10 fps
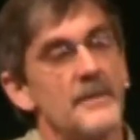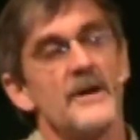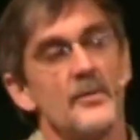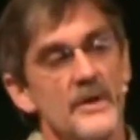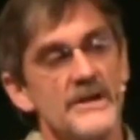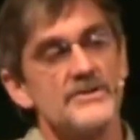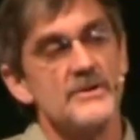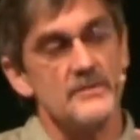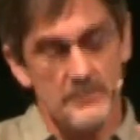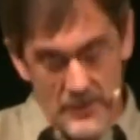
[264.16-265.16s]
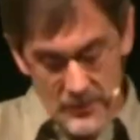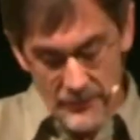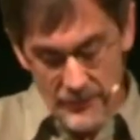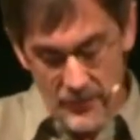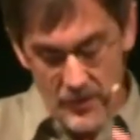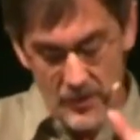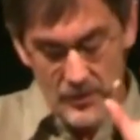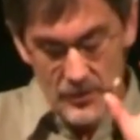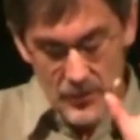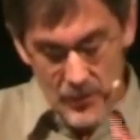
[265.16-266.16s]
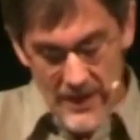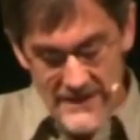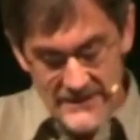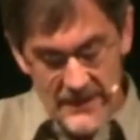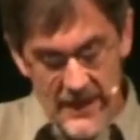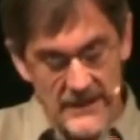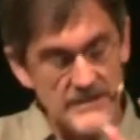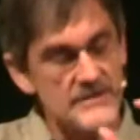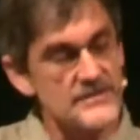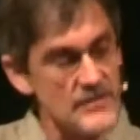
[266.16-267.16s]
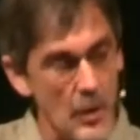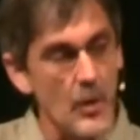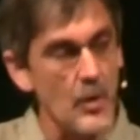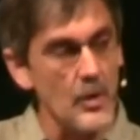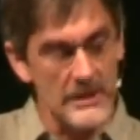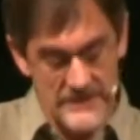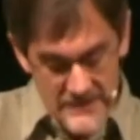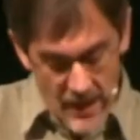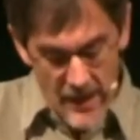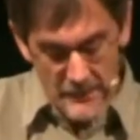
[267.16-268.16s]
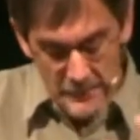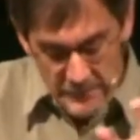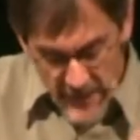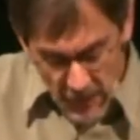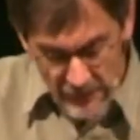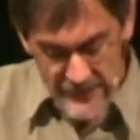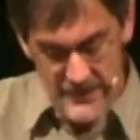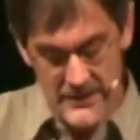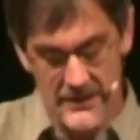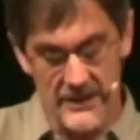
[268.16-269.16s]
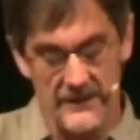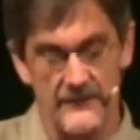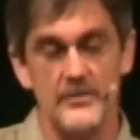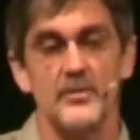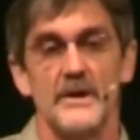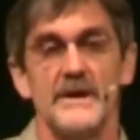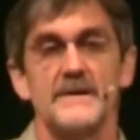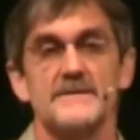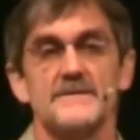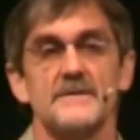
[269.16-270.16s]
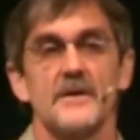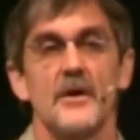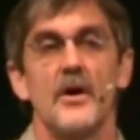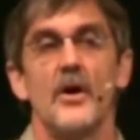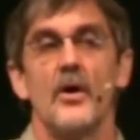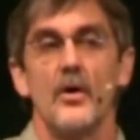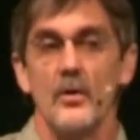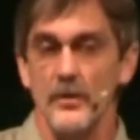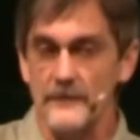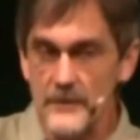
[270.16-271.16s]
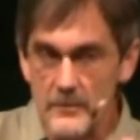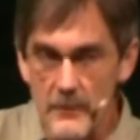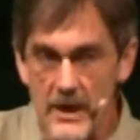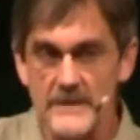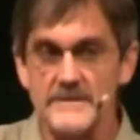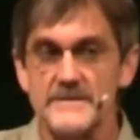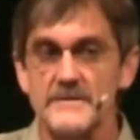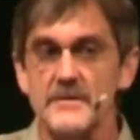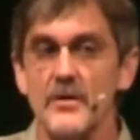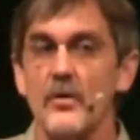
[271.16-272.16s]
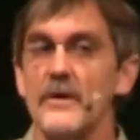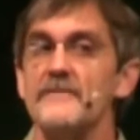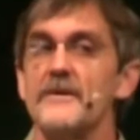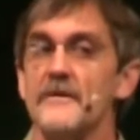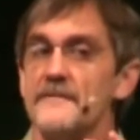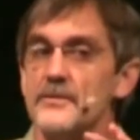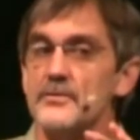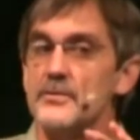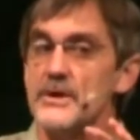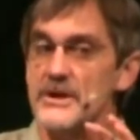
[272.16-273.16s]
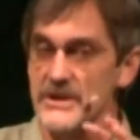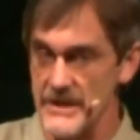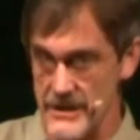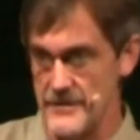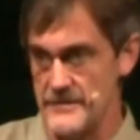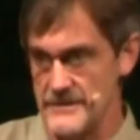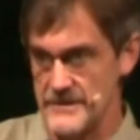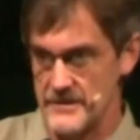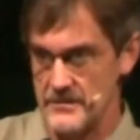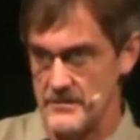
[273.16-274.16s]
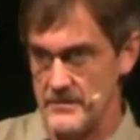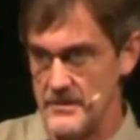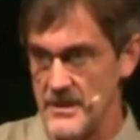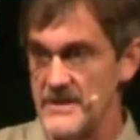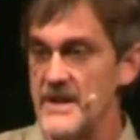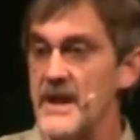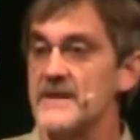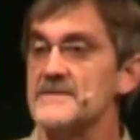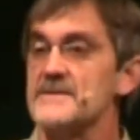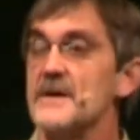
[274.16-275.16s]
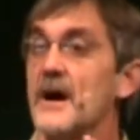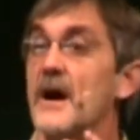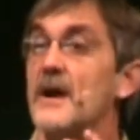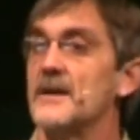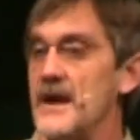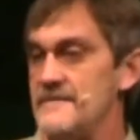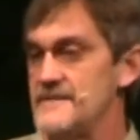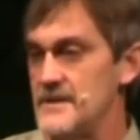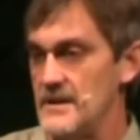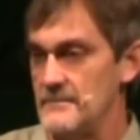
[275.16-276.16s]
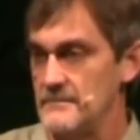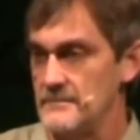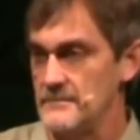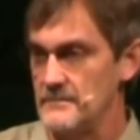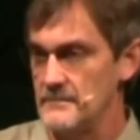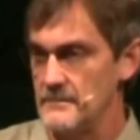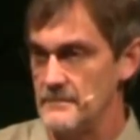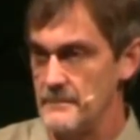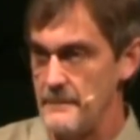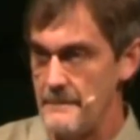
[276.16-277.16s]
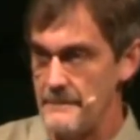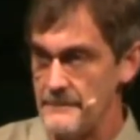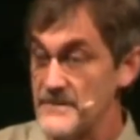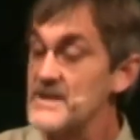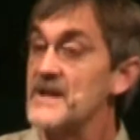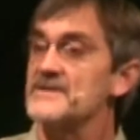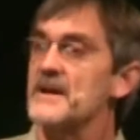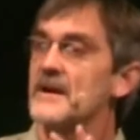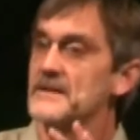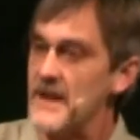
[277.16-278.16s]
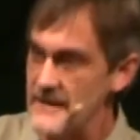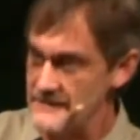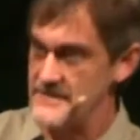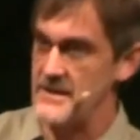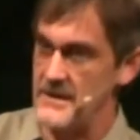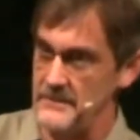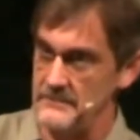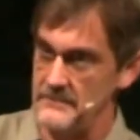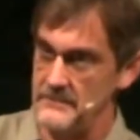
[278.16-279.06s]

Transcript: But a rich, beautiful, Christ like soul is not built in a few weeks or a few months or even a few years. It takes a lifetime. It takes a lifetime.